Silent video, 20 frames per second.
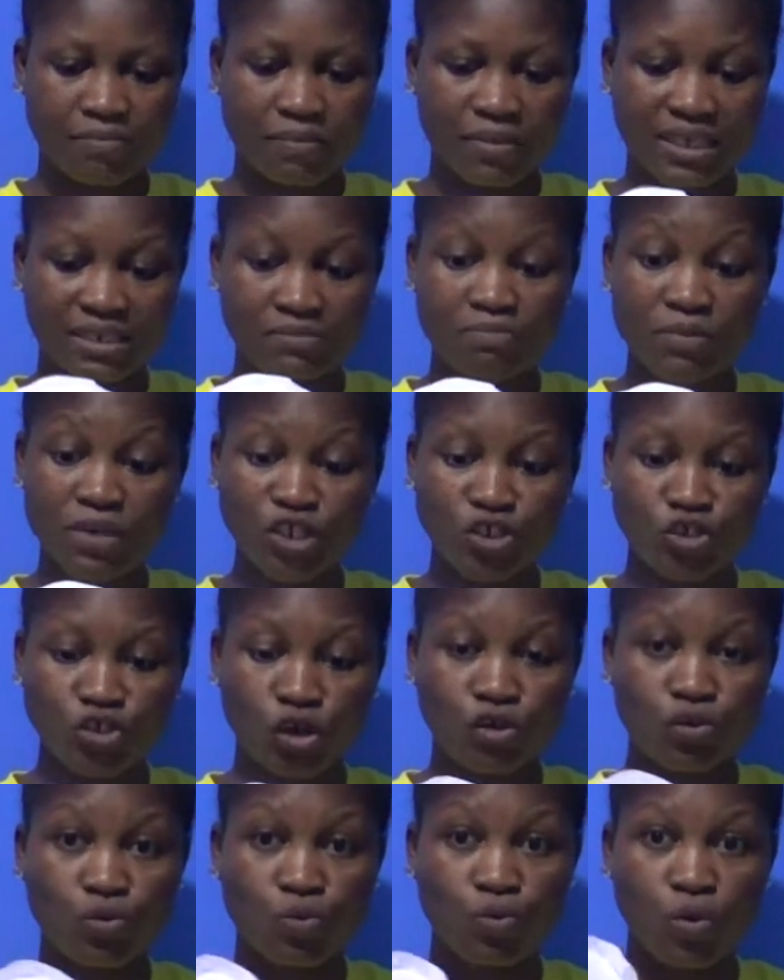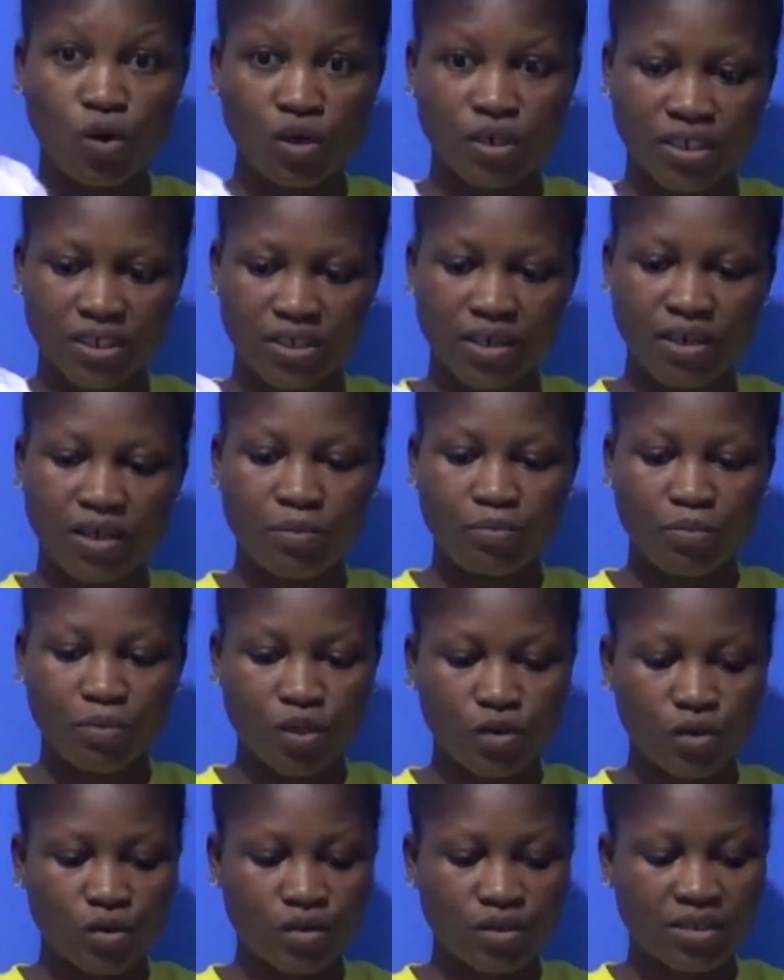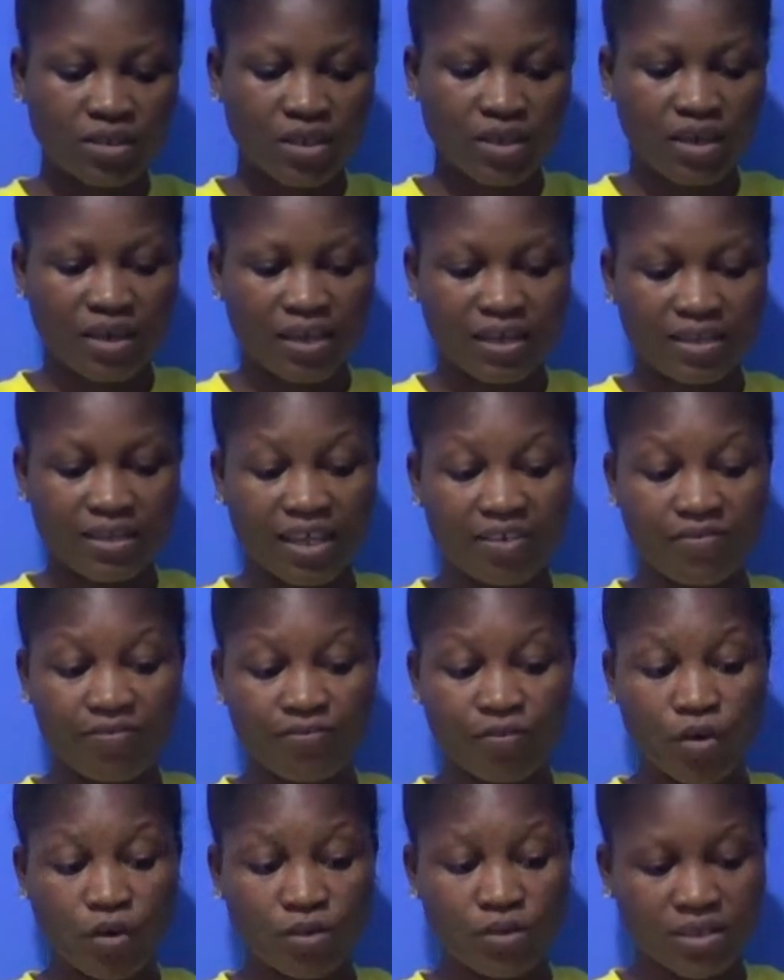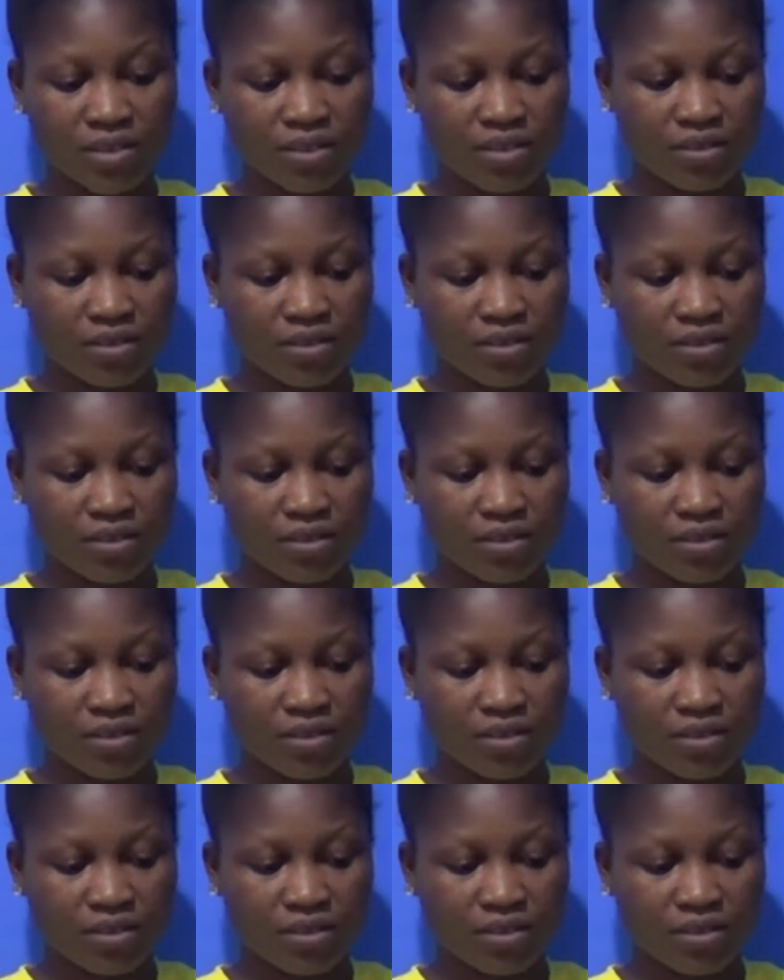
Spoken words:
but make sure you watch because the front